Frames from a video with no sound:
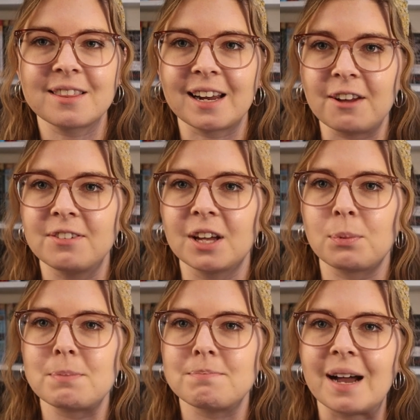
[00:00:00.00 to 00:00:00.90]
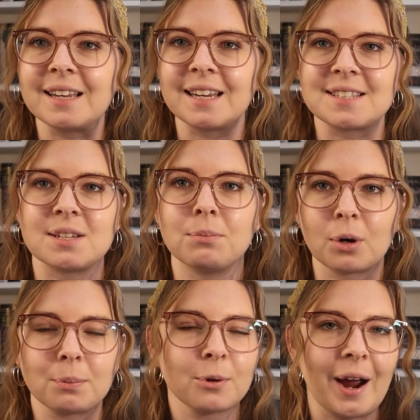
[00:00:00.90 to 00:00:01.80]
that I feel like we might get some
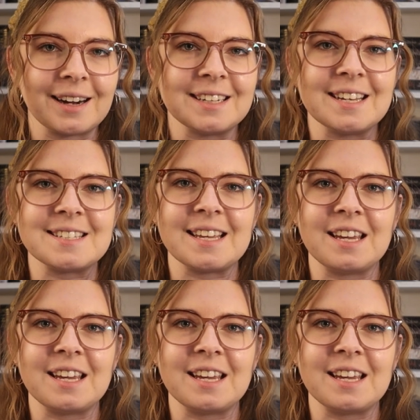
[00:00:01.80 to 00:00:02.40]
more practice